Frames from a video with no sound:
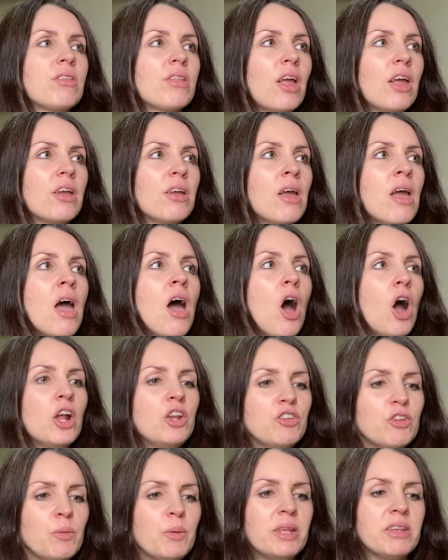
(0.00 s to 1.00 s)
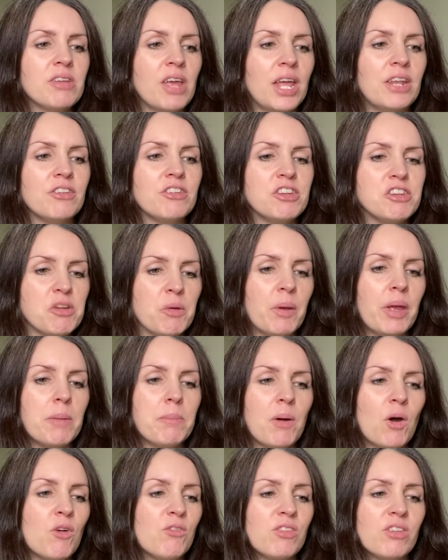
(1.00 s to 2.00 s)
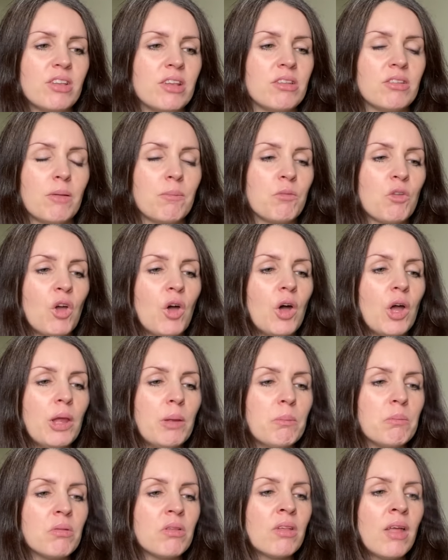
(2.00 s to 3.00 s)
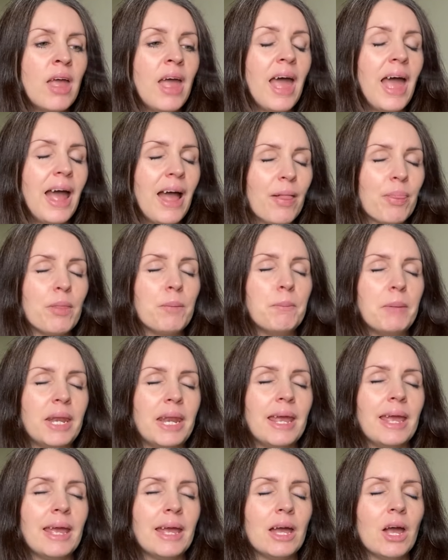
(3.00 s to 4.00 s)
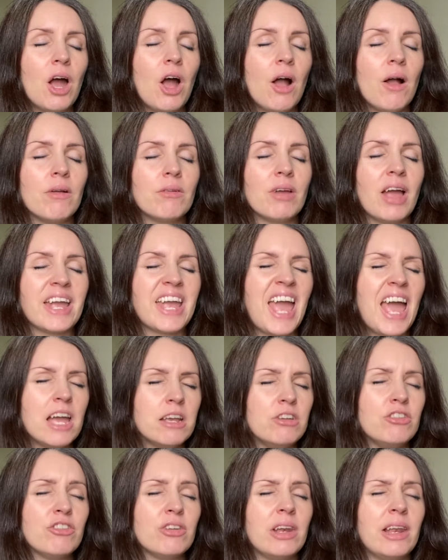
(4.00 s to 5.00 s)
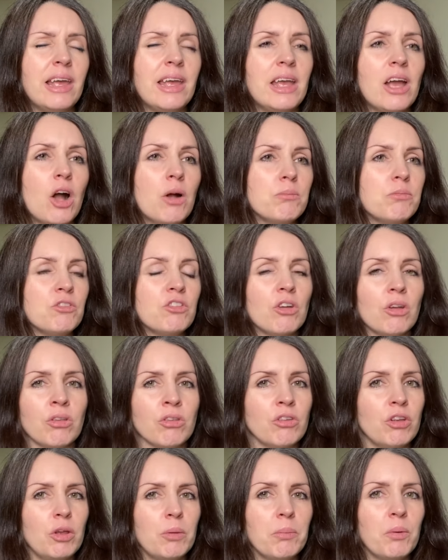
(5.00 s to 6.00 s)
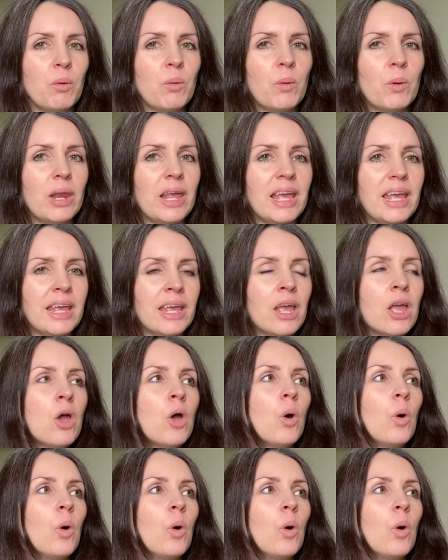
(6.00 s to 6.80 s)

So I do intend to do it, but obviously sometimes at the minute, occasionally I'm just too poorly,